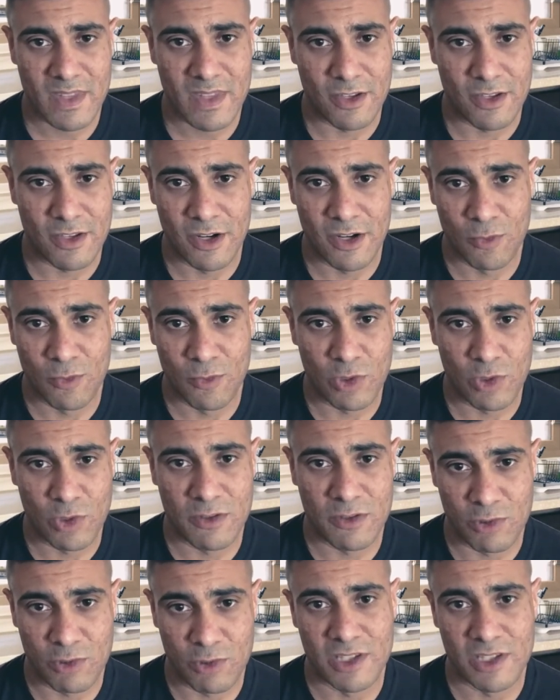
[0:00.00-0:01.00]
you know,
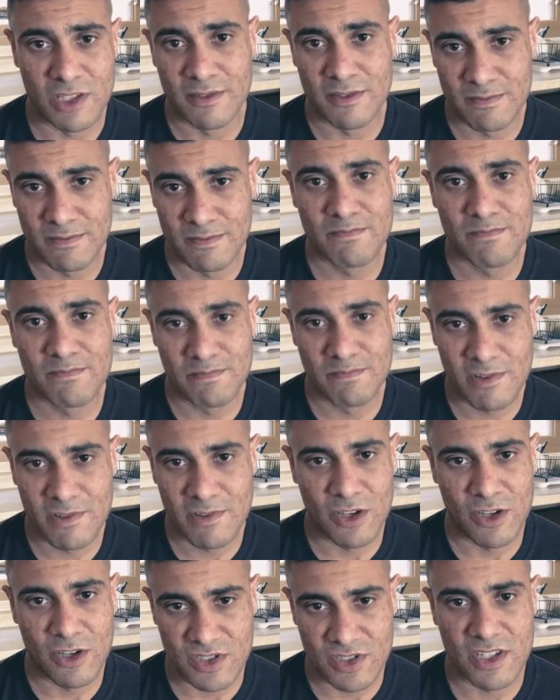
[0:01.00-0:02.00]
we
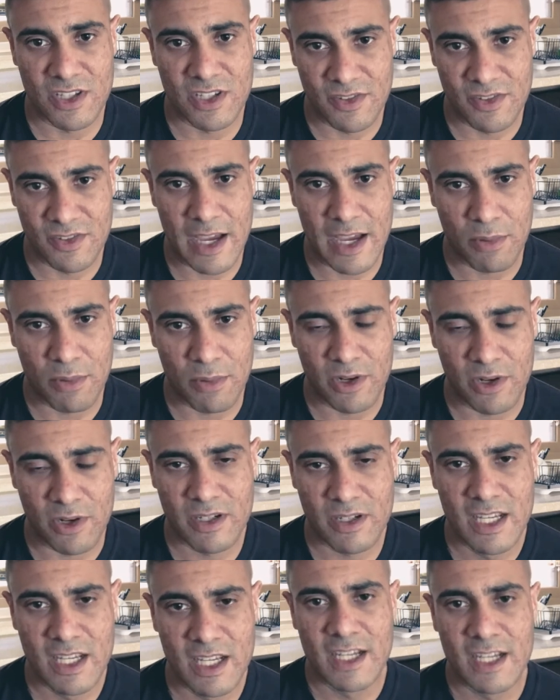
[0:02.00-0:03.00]
closed the deal at that point.
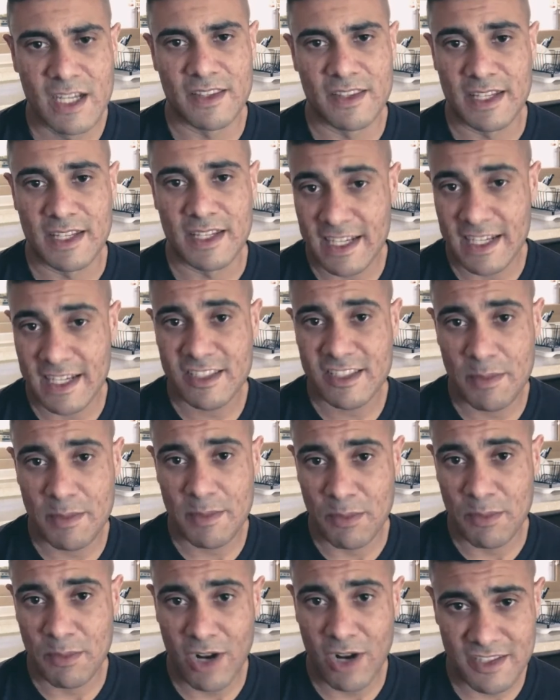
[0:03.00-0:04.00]
The next step
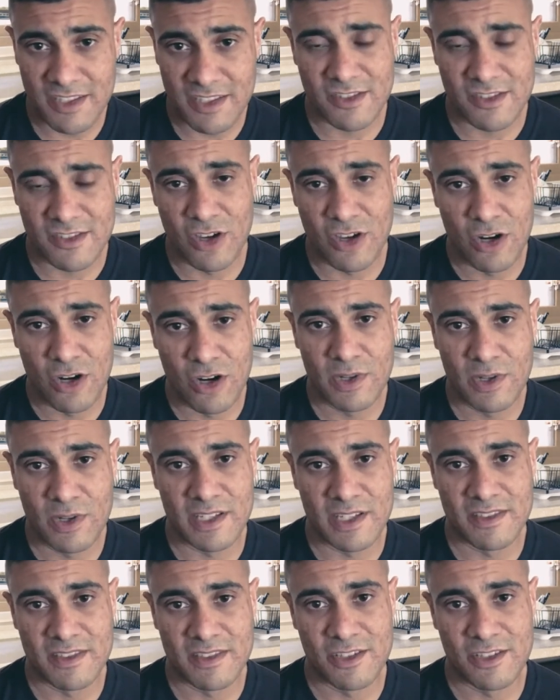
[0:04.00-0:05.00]
in the process, though,
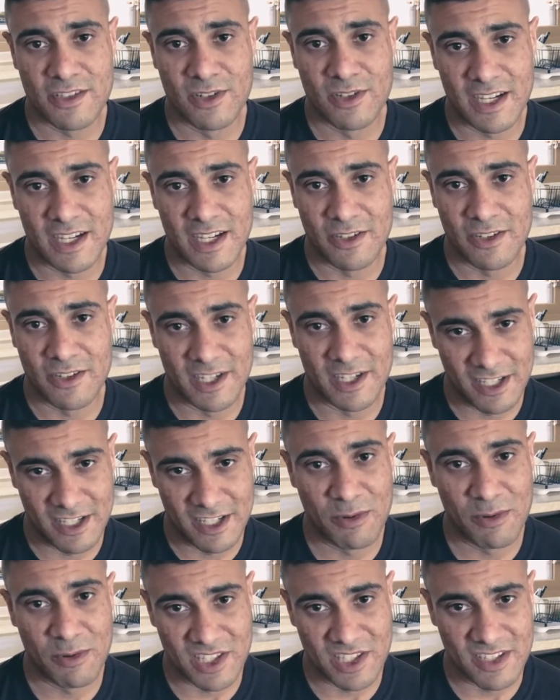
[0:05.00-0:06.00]
is you're not
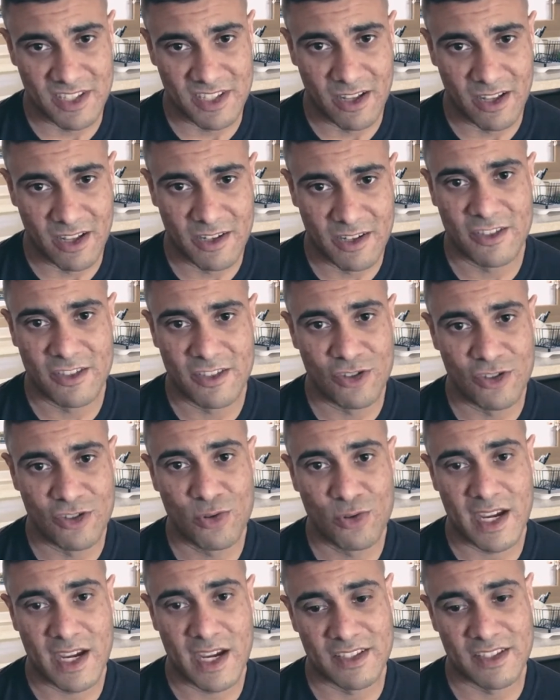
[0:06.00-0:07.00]
done with the seller.
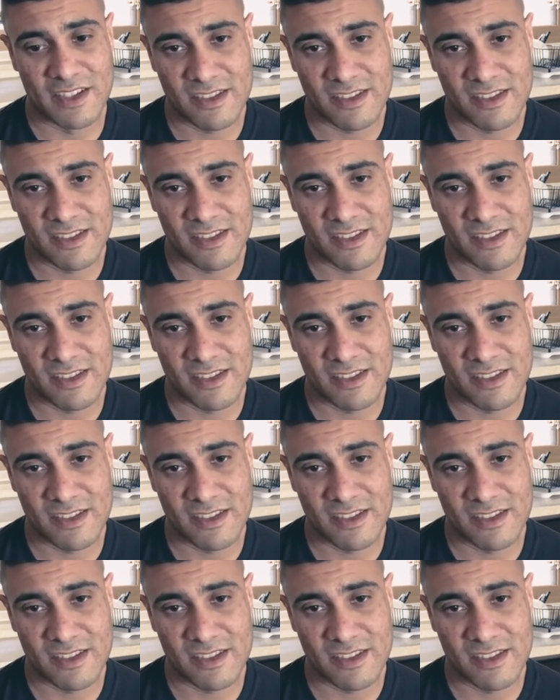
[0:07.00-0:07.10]
You and